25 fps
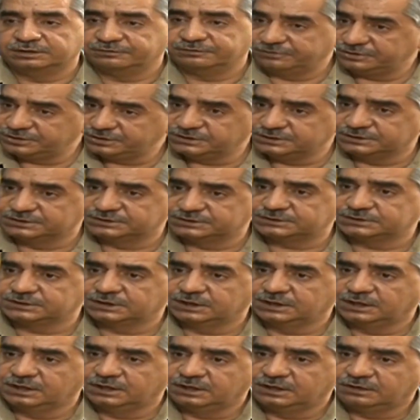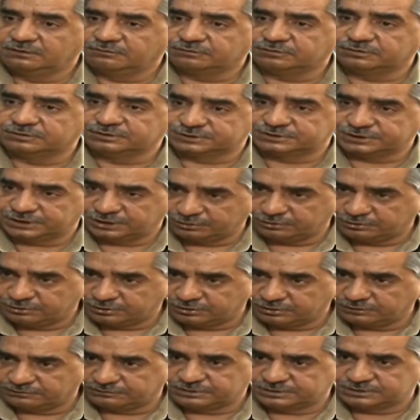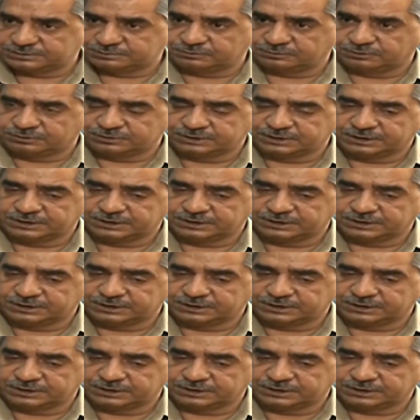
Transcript: divisions for the security of this